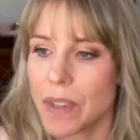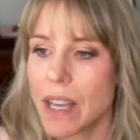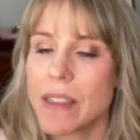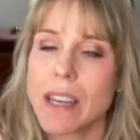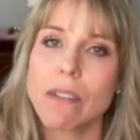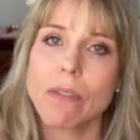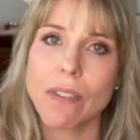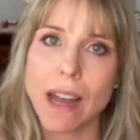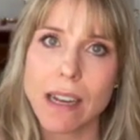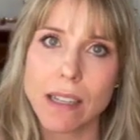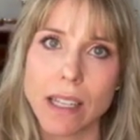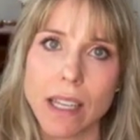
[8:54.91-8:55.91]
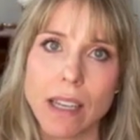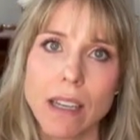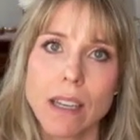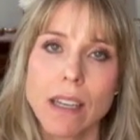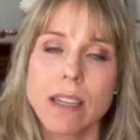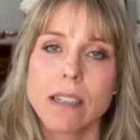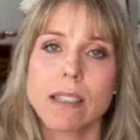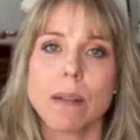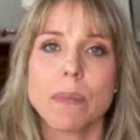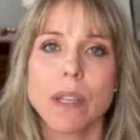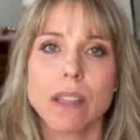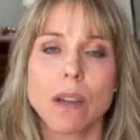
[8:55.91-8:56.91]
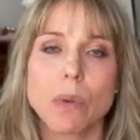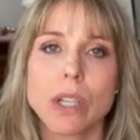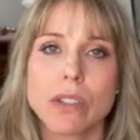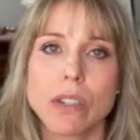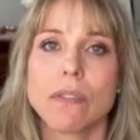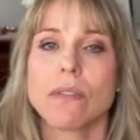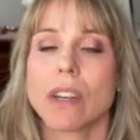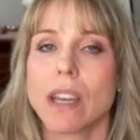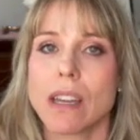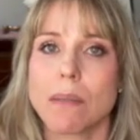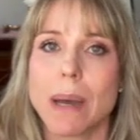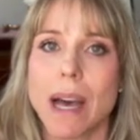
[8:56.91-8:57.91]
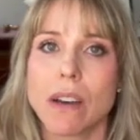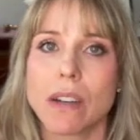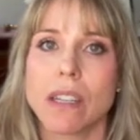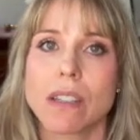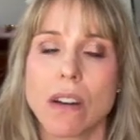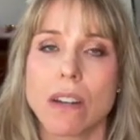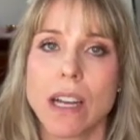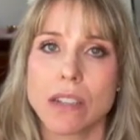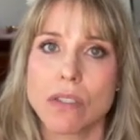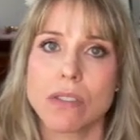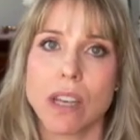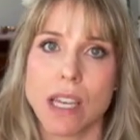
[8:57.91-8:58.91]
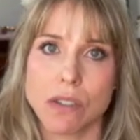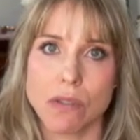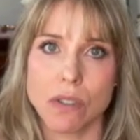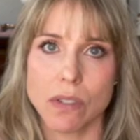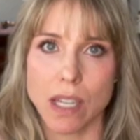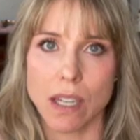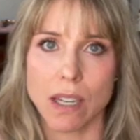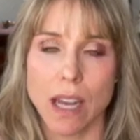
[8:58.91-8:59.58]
And then finally, something that we shouldn't forget about is our exercise routine.